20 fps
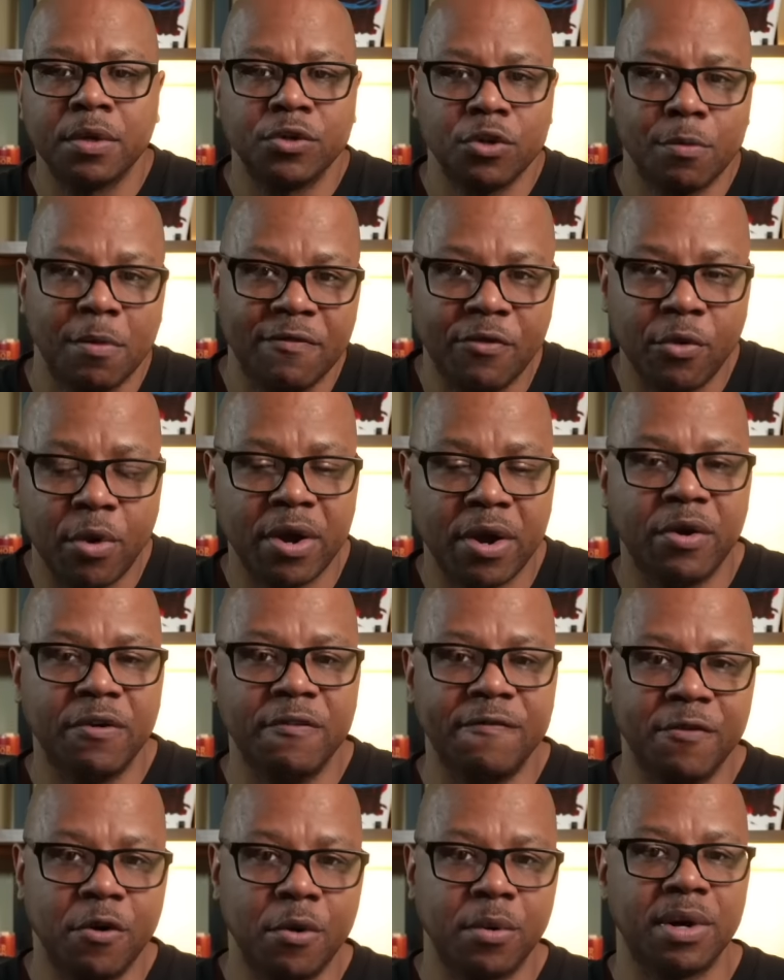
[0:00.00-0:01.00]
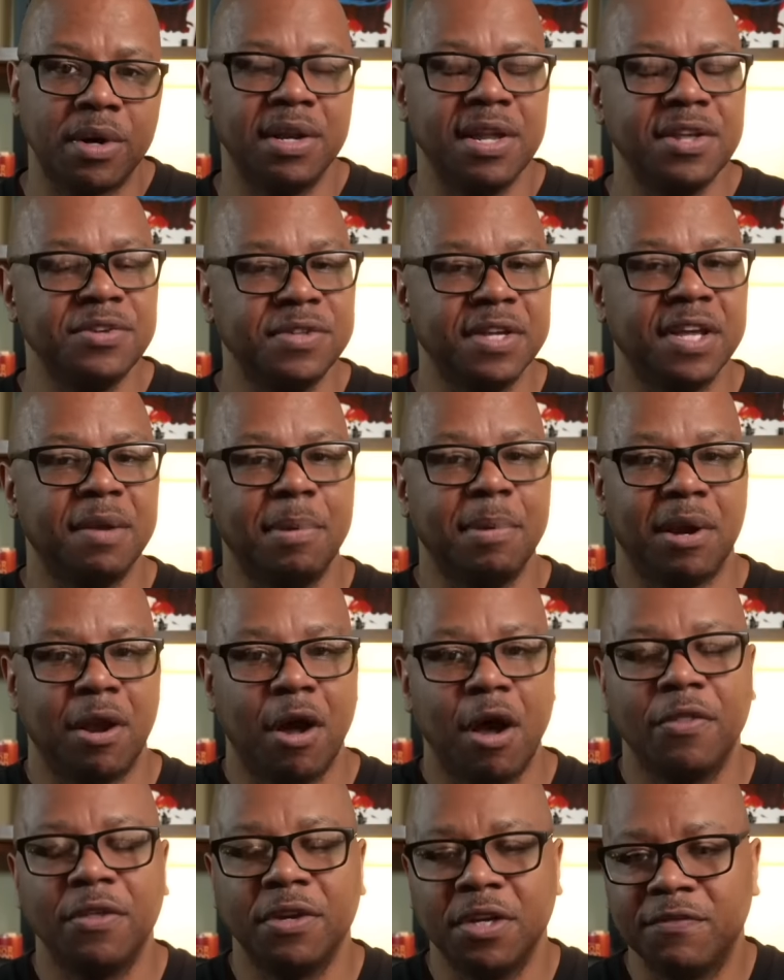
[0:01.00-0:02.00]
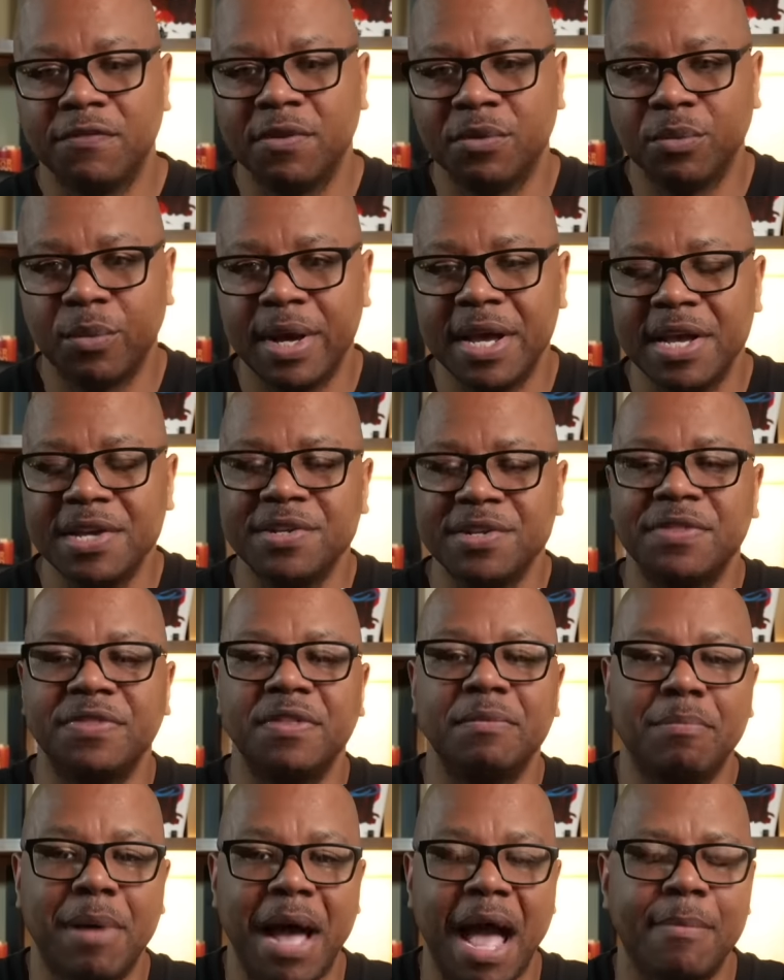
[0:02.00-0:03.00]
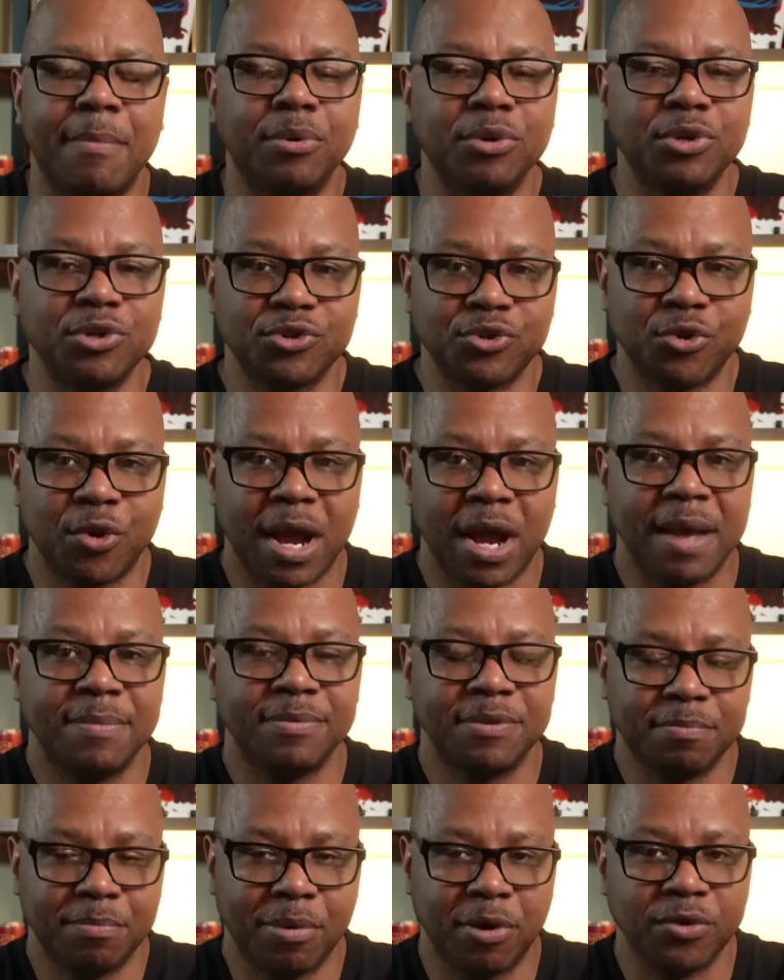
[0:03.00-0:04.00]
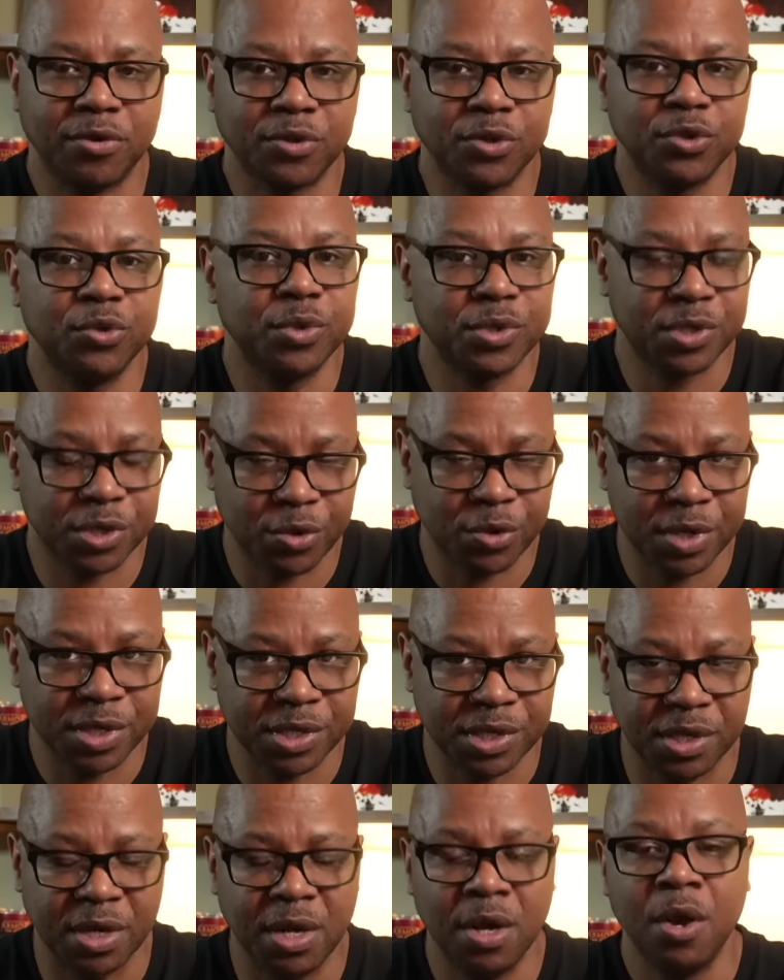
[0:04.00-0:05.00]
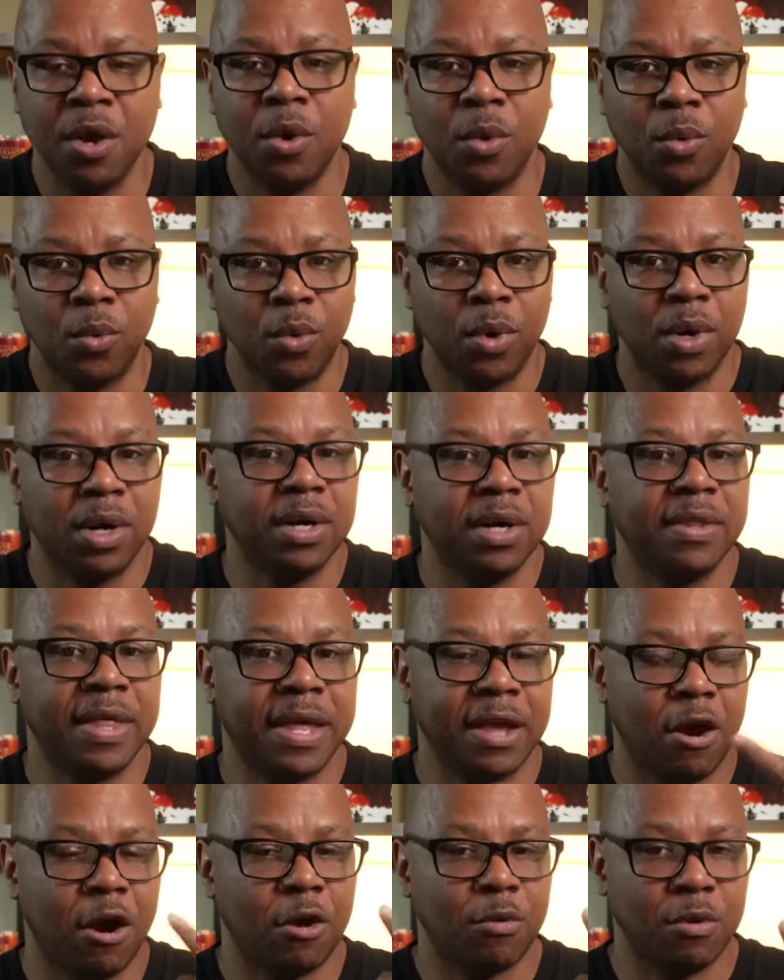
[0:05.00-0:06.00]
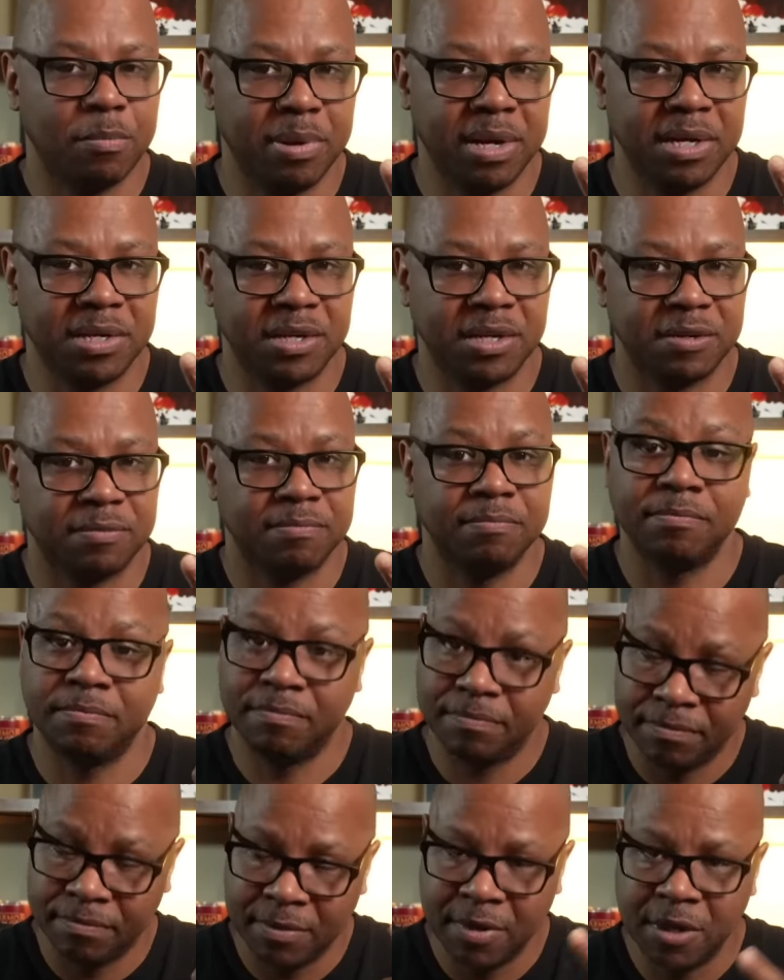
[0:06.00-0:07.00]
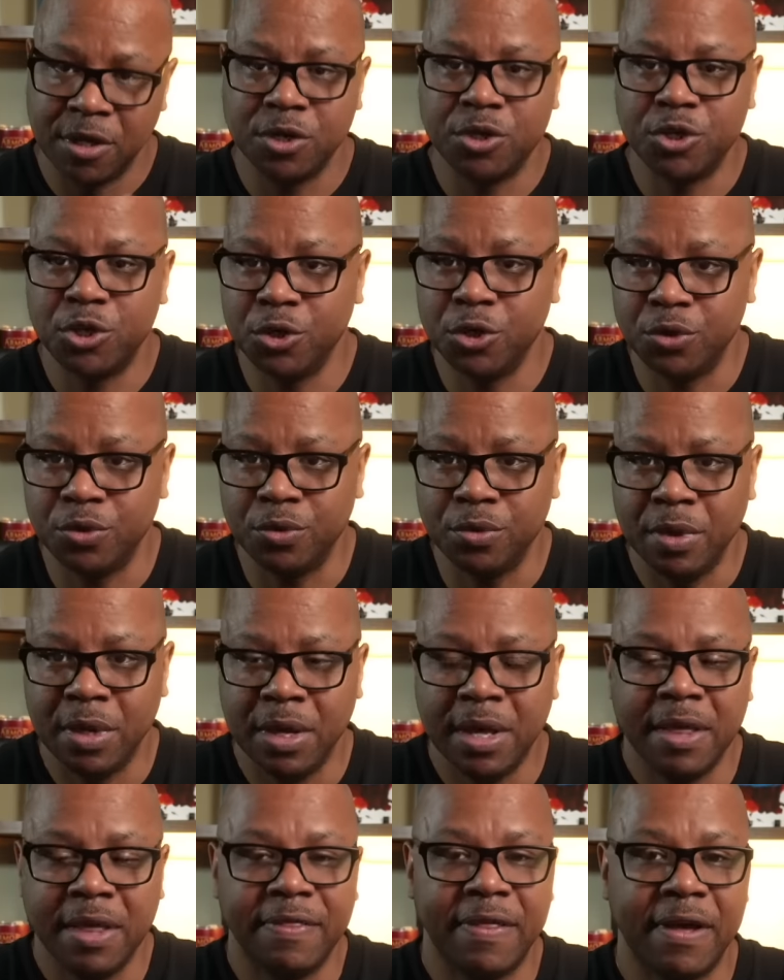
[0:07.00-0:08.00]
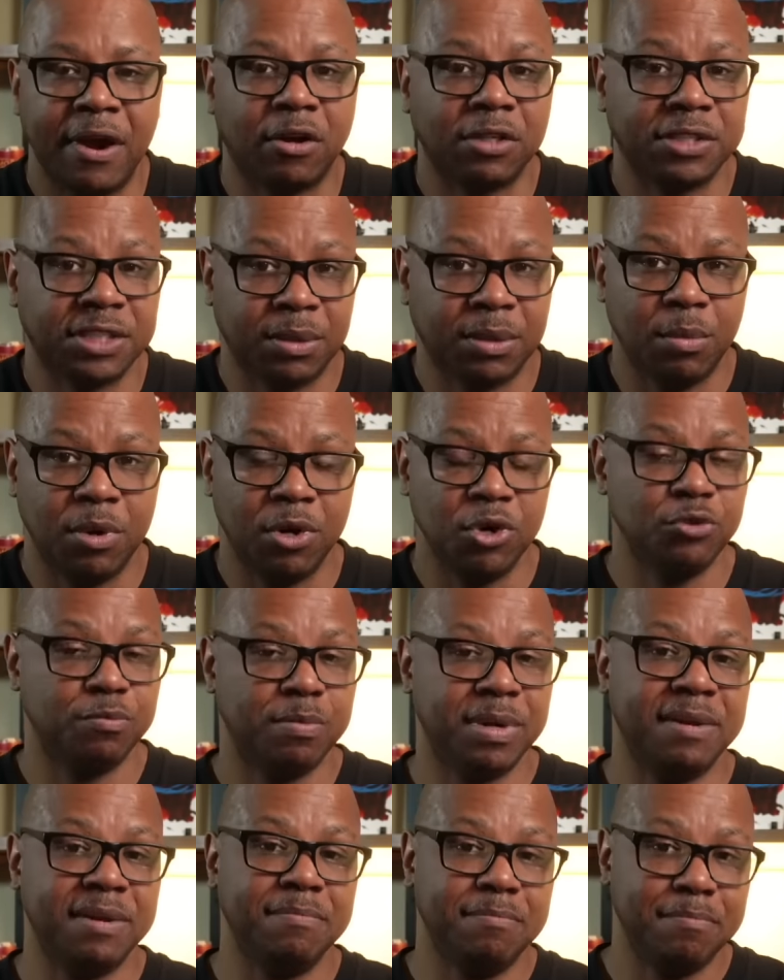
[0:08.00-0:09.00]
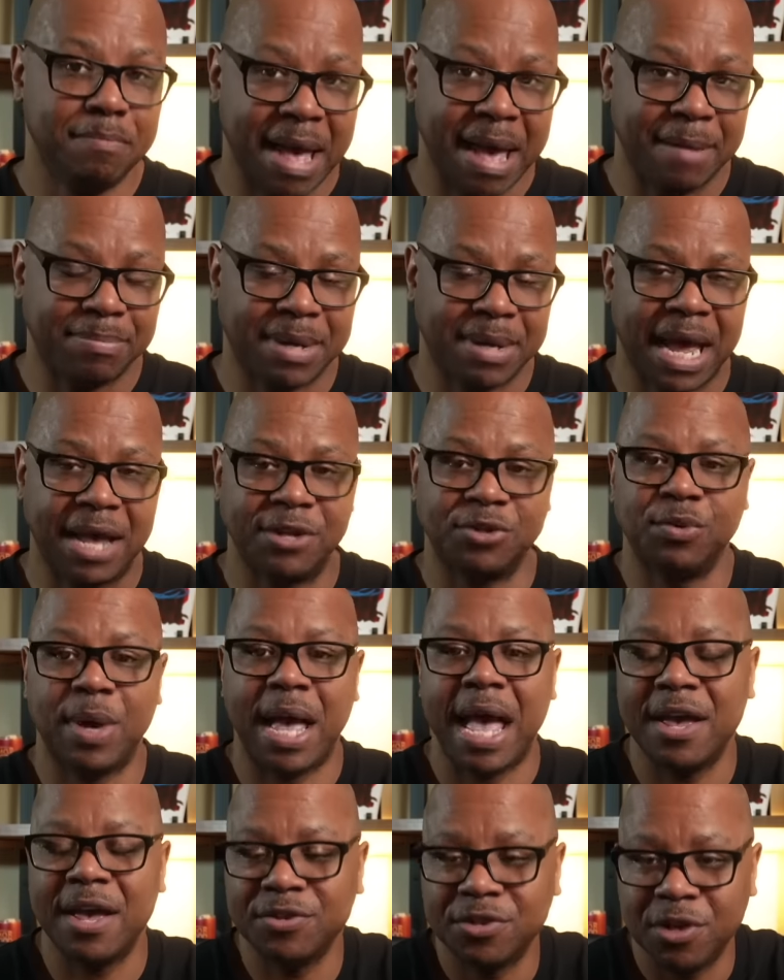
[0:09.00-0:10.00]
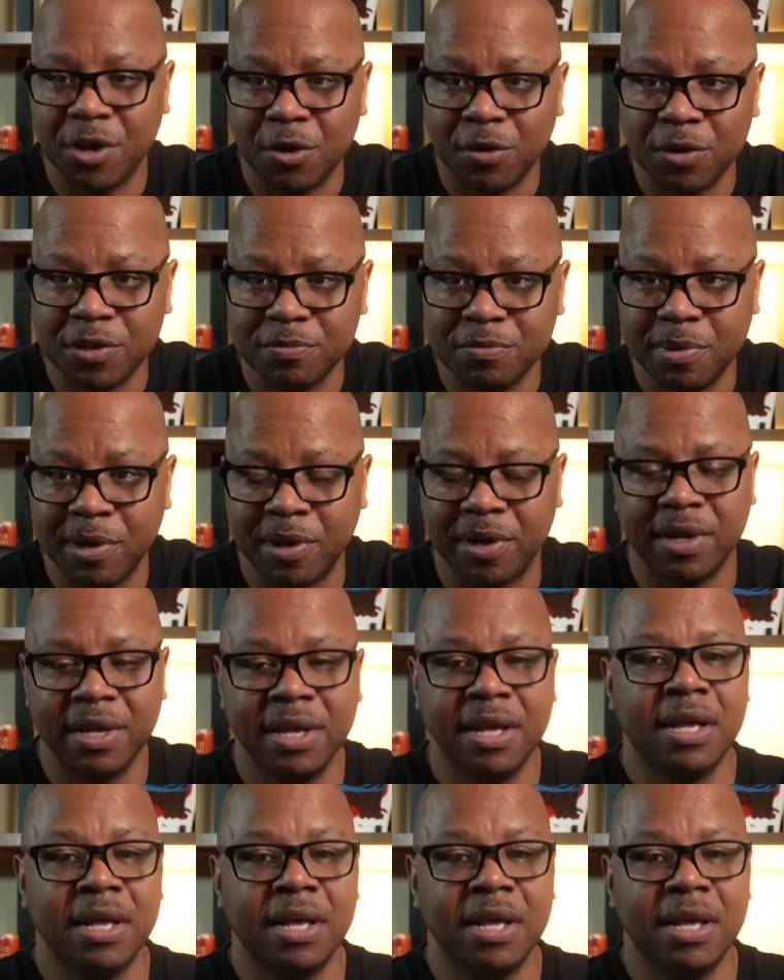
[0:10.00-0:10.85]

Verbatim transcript: So before I go forward, let's think about all the different ways that the Bible describes a person who is a Christian. One, they are repentant. Two, they are someone who's been baptized, who has the Holy Spirit.